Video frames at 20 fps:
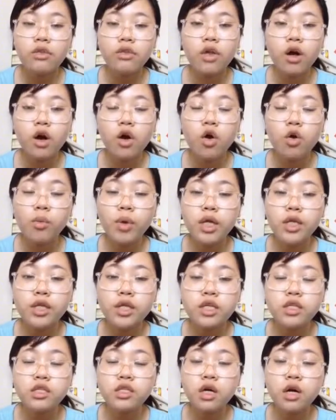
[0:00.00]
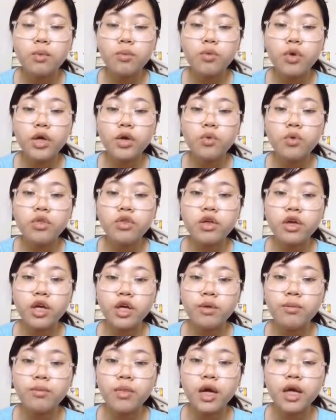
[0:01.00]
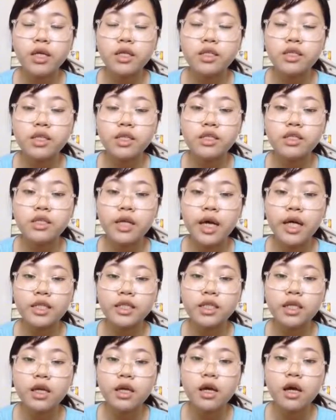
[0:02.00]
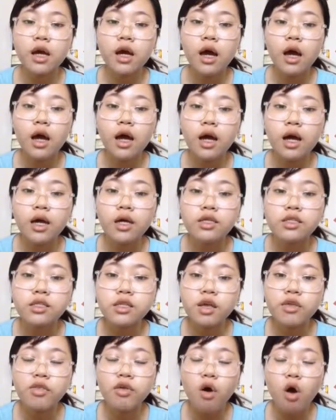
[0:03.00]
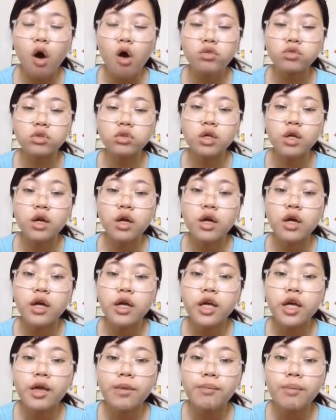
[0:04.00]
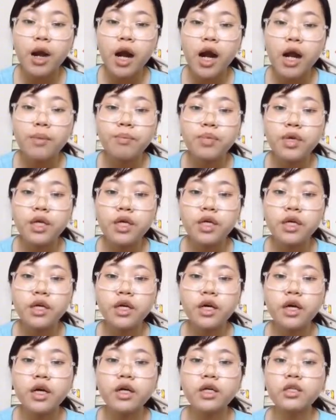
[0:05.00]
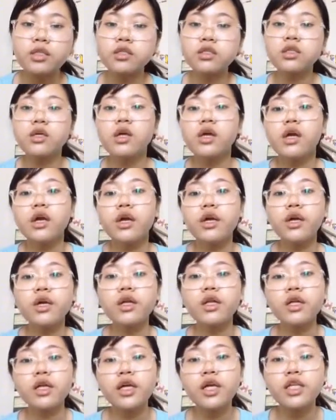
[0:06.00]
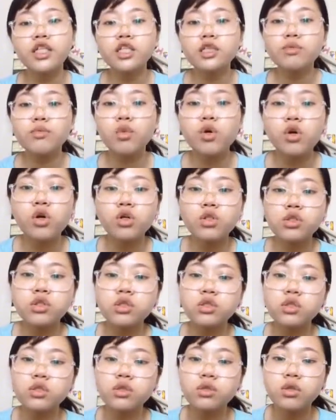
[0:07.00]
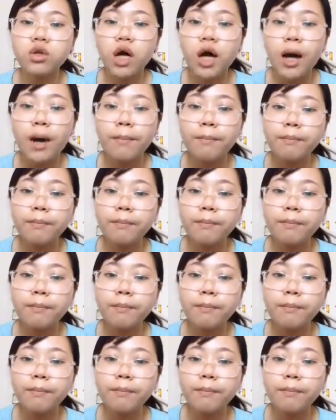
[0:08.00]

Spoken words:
The woman disagreed with him, and she said she thought he might be eligible to